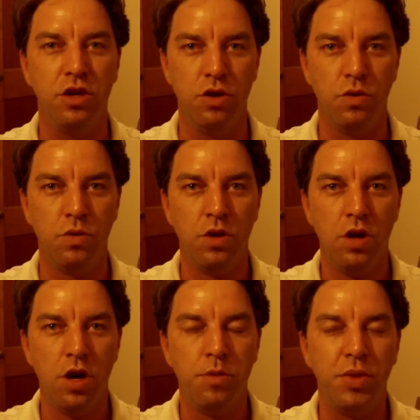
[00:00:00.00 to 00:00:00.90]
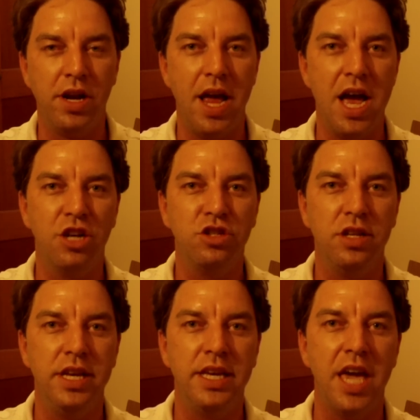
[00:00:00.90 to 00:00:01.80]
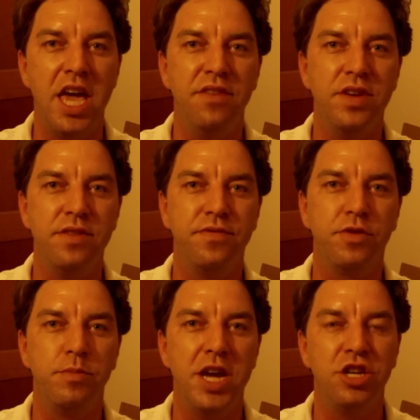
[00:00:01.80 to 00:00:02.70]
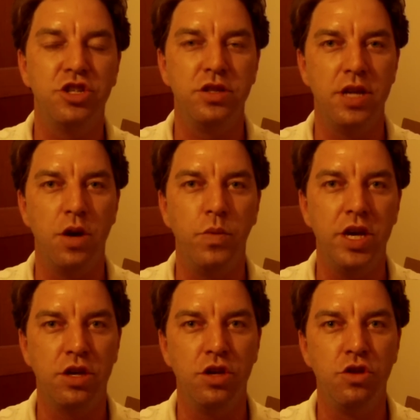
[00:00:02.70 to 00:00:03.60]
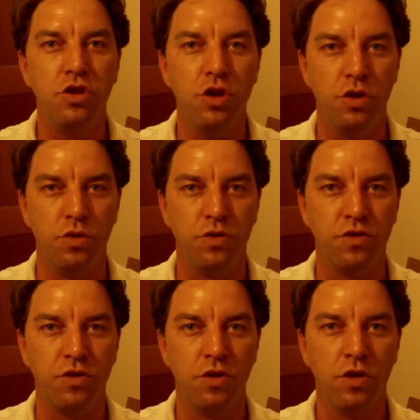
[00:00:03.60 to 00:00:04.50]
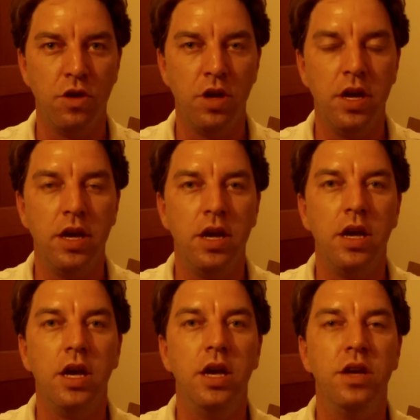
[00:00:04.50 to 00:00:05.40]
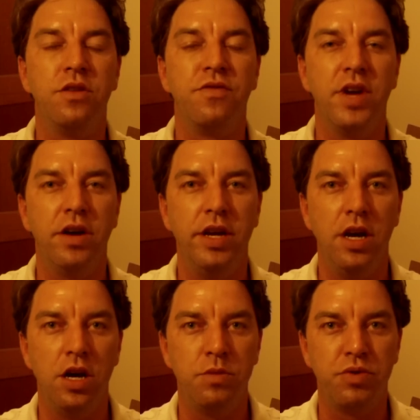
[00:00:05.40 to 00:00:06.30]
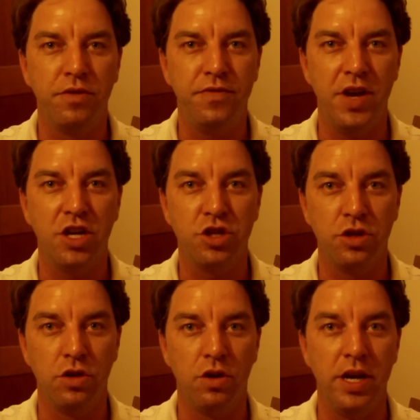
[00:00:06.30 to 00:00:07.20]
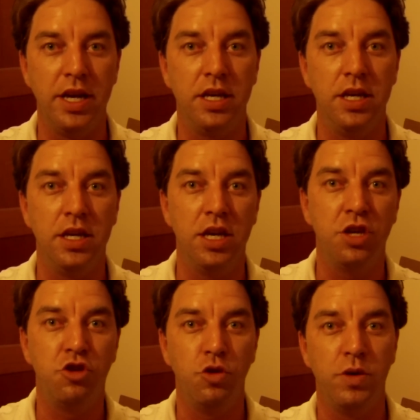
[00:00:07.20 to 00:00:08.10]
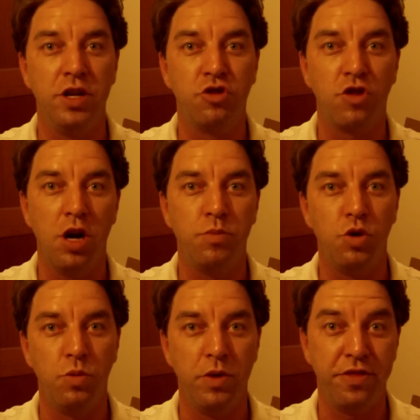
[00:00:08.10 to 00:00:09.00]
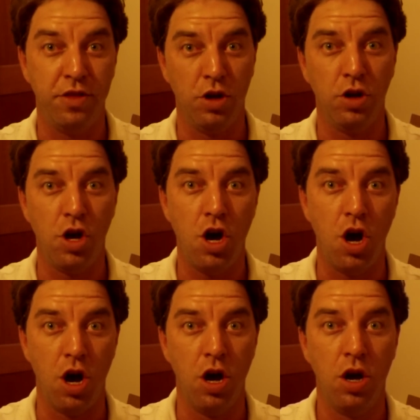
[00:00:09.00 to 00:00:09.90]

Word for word: you, but actually gave information that we could use is very unprofessional and can get you in trouble with the law.